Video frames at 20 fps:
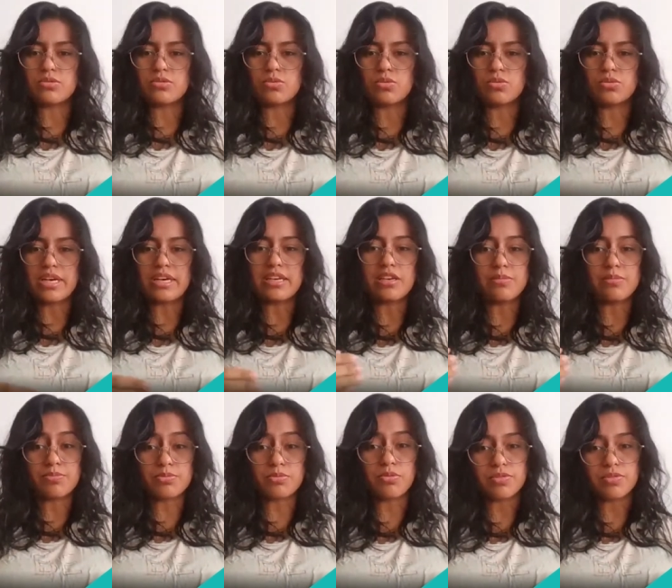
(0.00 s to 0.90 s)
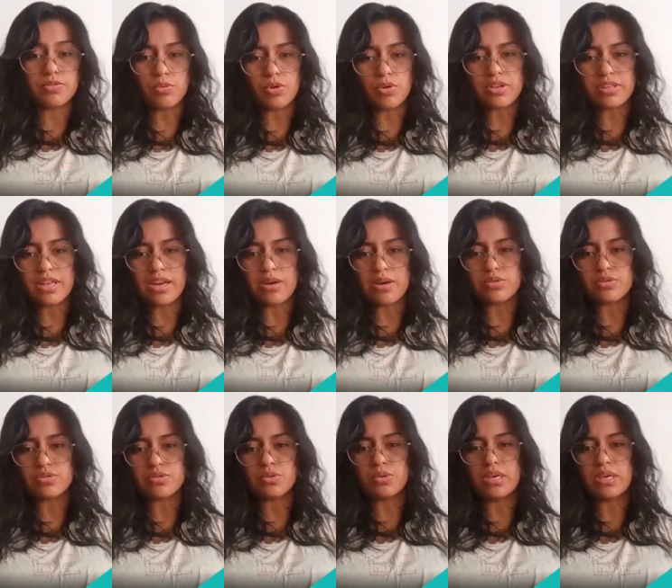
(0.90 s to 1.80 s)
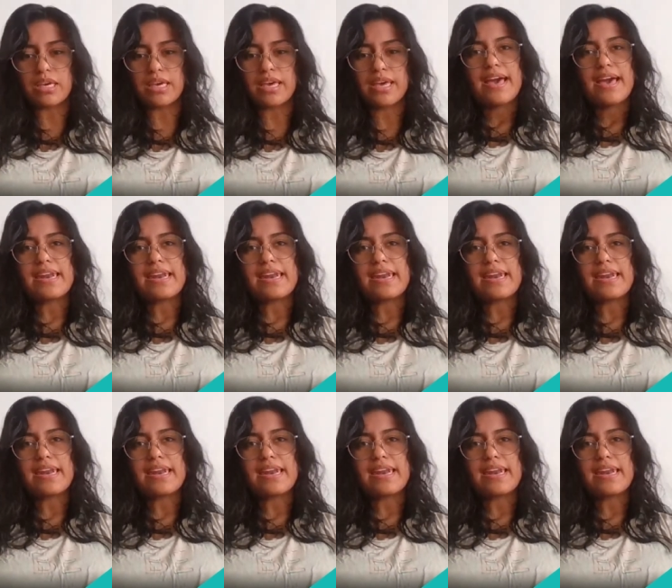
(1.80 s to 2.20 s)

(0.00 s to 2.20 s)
to like improve the work that I was doing.